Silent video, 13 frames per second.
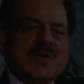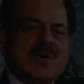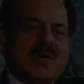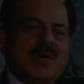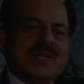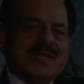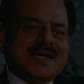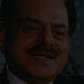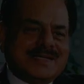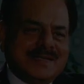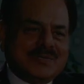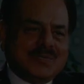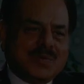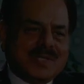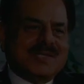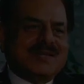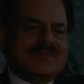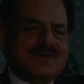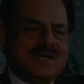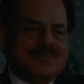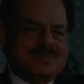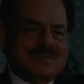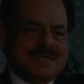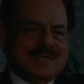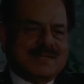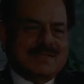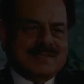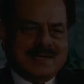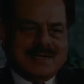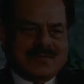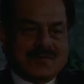all the countries who won their freedom as a result